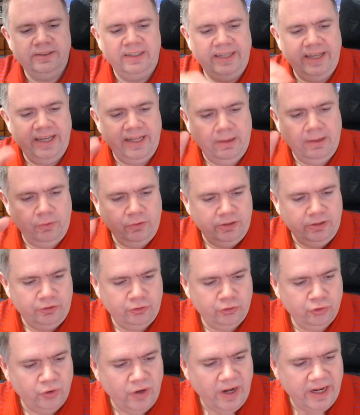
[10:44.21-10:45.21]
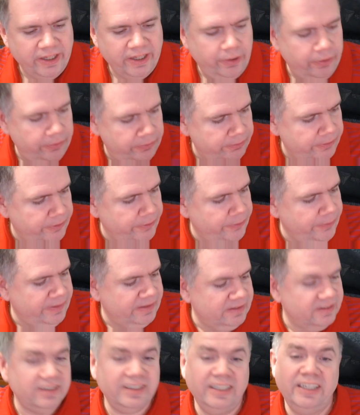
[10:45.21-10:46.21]
Again, I'm going to try to go through and
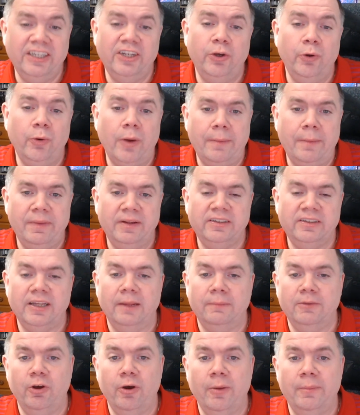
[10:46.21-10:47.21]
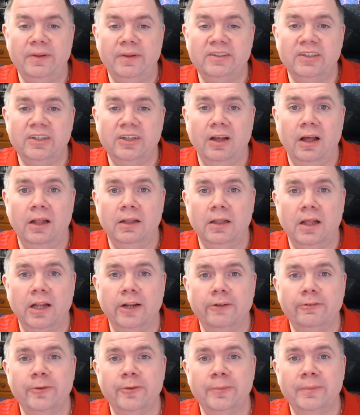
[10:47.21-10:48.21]
see who I'm missing. I know I'm missing a lot
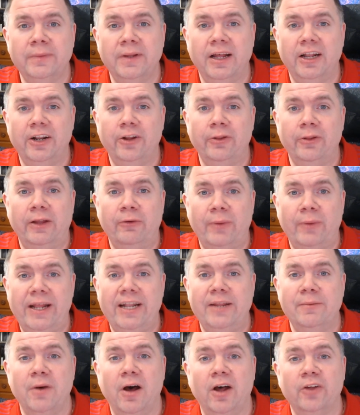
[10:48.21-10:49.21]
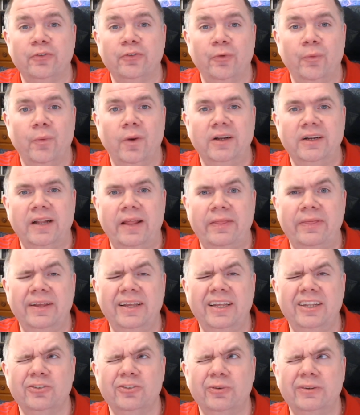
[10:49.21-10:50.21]
of them. I know like Randy Moss for one. I think
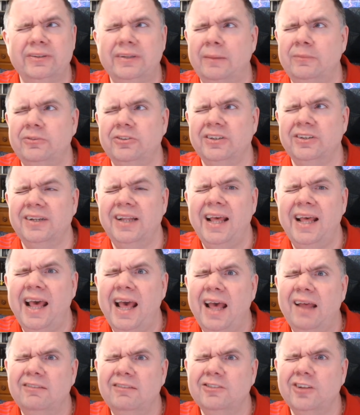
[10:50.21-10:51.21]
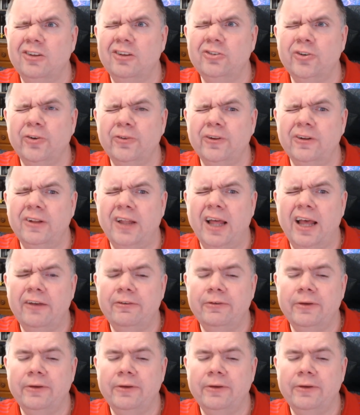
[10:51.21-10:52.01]
he's a redemption. Not sure if they're live.